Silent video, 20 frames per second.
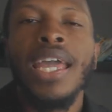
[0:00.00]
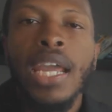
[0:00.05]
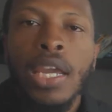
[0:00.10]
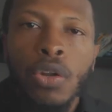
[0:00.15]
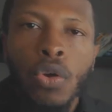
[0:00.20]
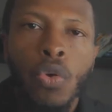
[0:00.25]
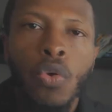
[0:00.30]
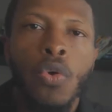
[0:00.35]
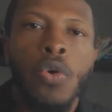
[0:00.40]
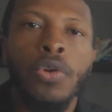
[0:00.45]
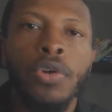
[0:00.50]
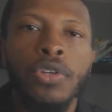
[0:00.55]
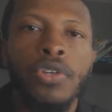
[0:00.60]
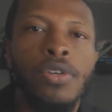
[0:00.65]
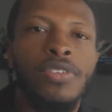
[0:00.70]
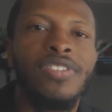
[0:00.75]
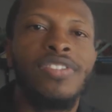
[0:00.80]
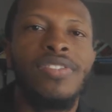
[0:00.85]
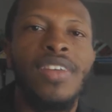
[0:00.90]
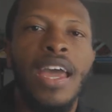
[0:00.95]
and order
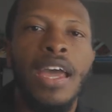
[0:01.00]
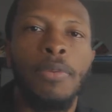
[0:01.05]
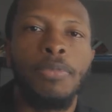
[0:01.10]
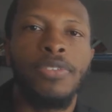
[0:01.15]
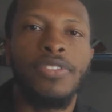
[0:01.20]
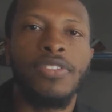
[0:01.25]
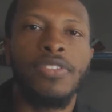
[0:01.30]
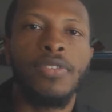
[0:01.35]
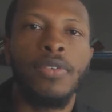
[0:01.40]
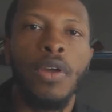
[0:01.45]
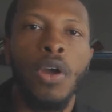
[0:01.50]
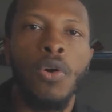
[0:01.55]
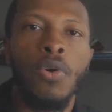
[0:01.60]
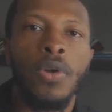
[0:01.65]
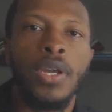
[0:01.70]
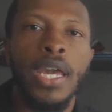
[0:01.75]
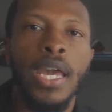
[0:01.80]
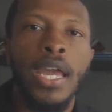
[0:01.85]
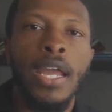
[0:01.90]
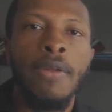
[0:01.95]
your steps,
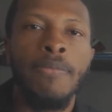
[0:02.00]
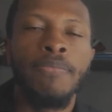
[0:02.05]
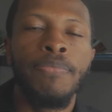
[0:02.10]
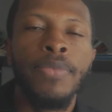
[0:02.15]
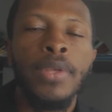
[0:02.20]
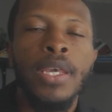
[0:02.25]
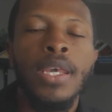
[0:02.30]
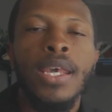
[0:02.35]
okay?